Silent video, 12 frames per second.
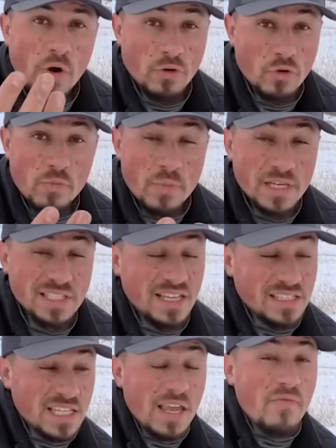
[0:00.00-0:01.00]
our group is and
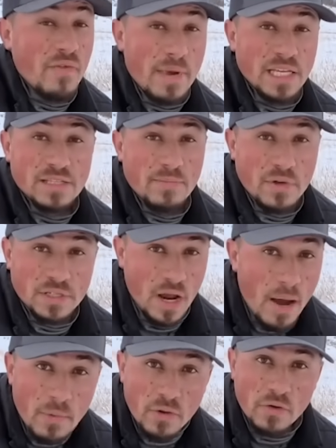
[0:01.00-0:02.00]
see if it makes the bullet
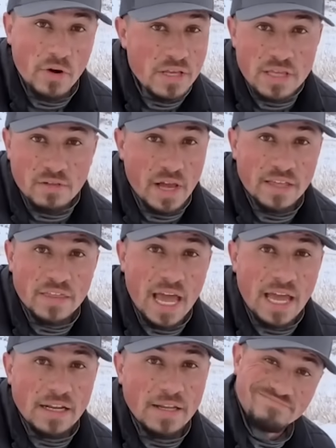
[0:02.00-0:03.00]
tumble or anything like
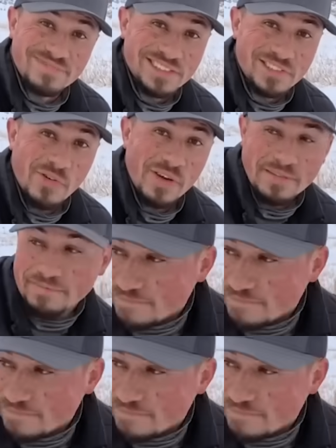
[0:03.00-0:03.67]
that. Let's do it.